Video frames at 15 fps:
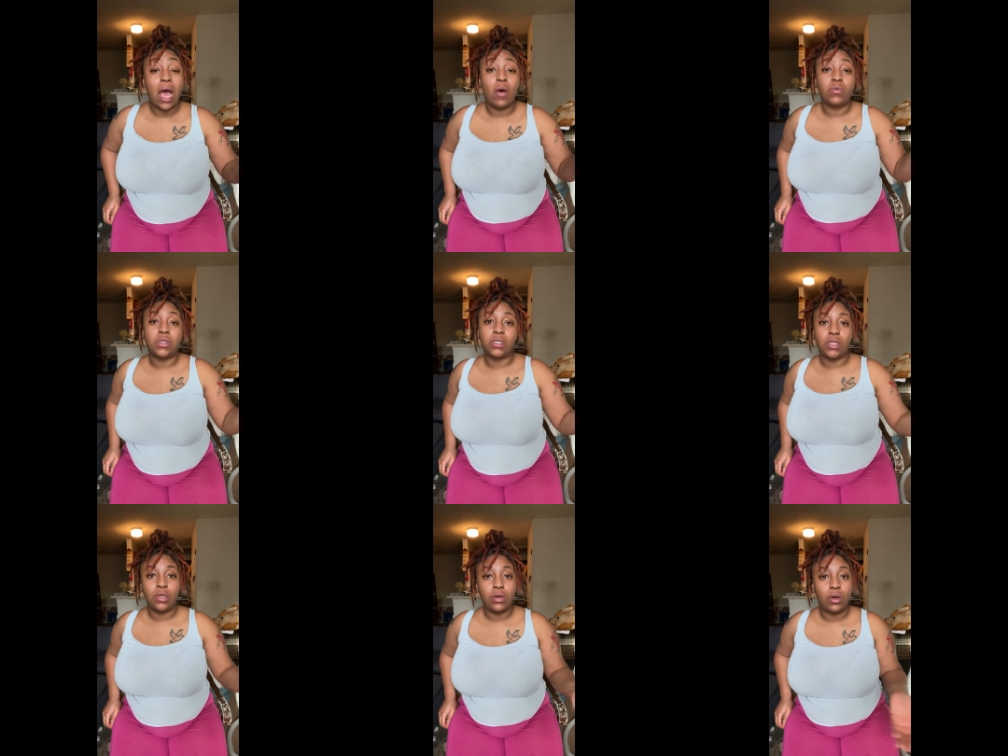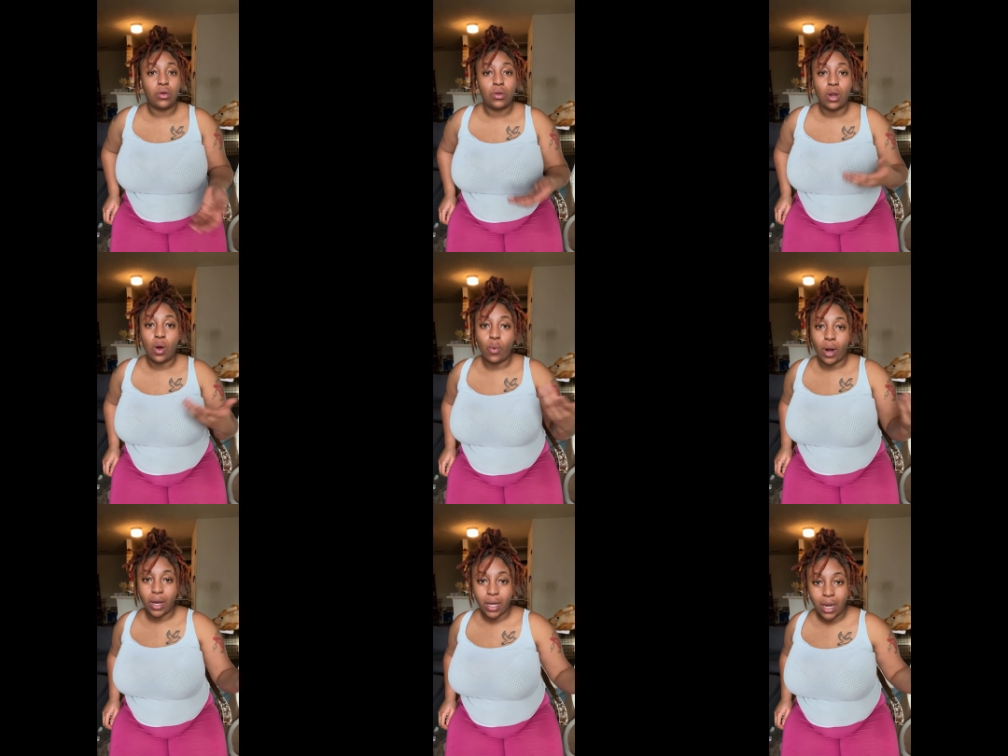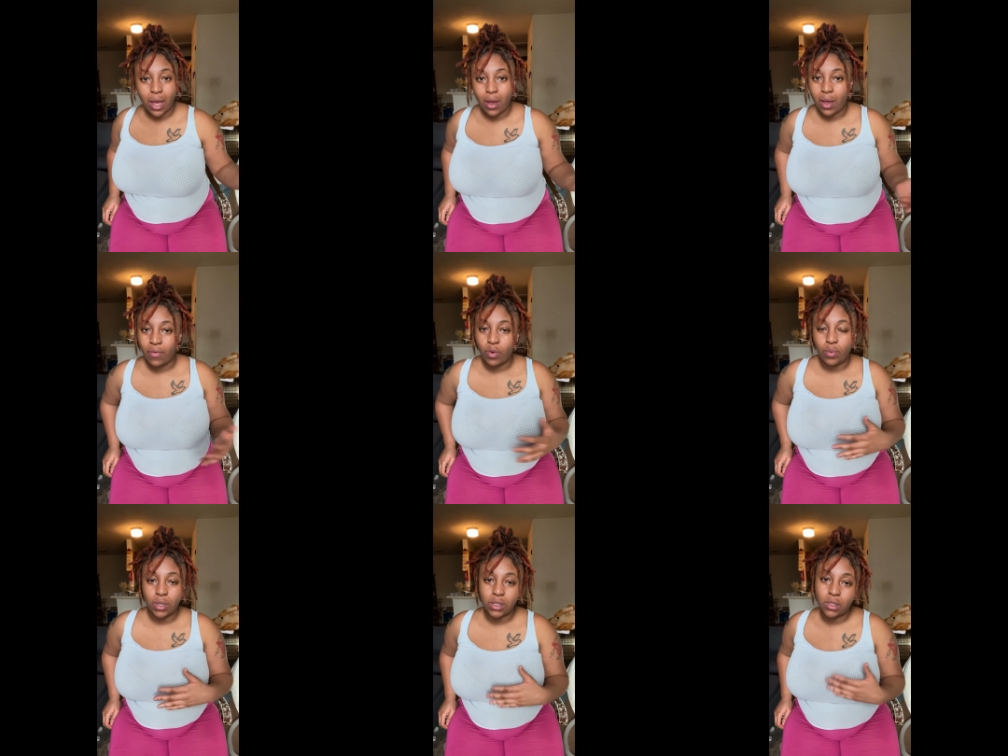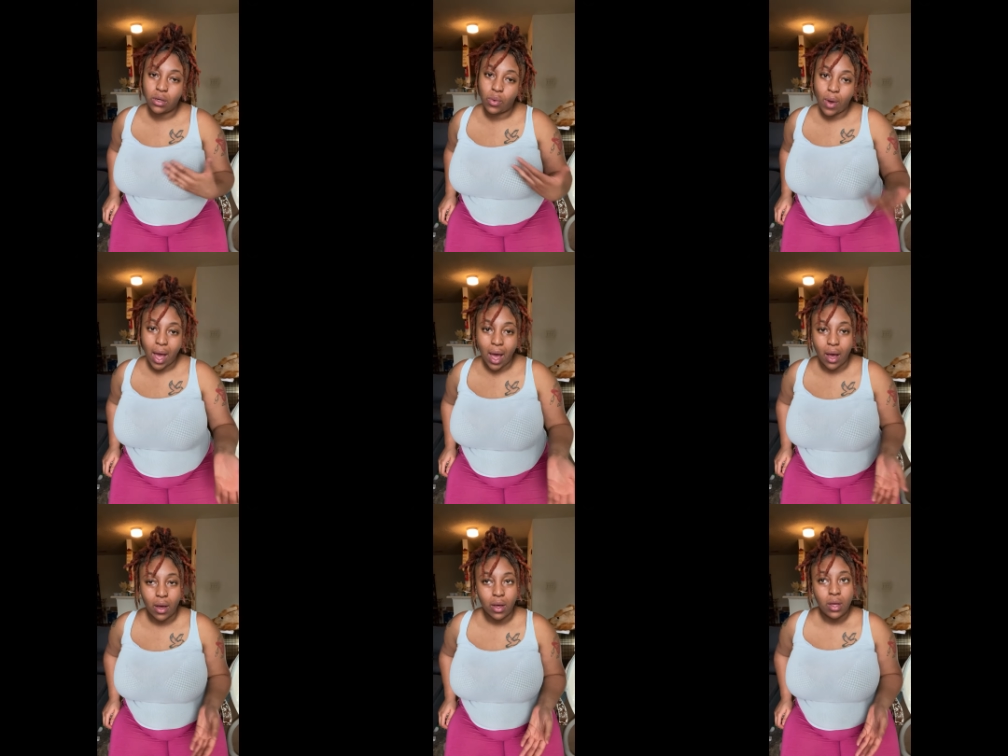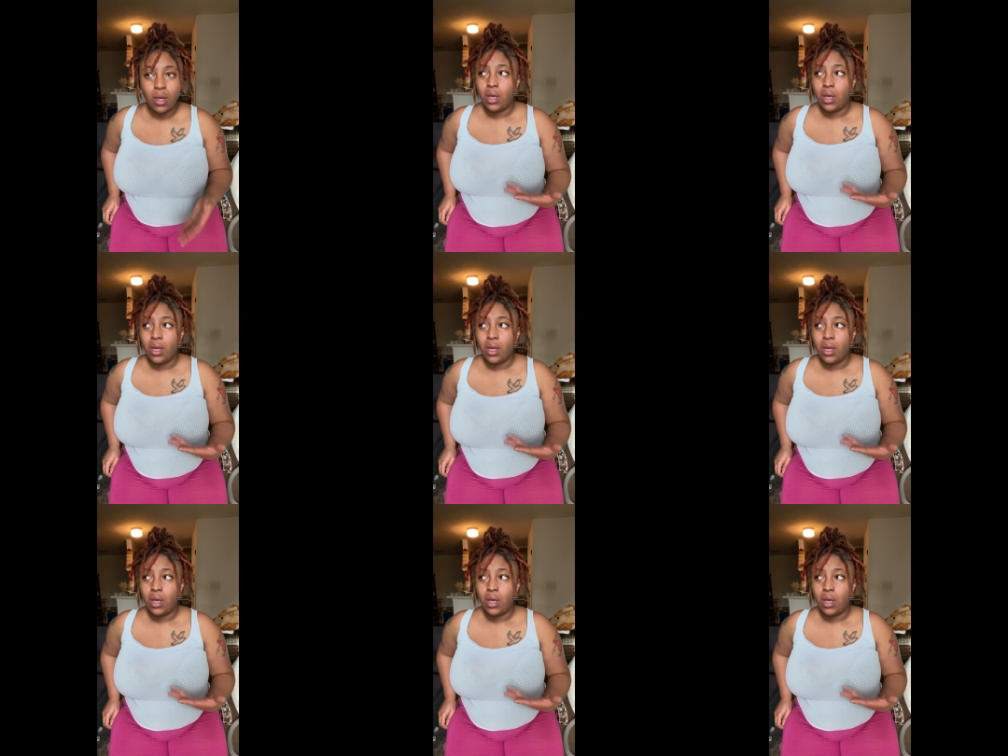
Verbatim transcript: I was still, you know, working out every once in a while.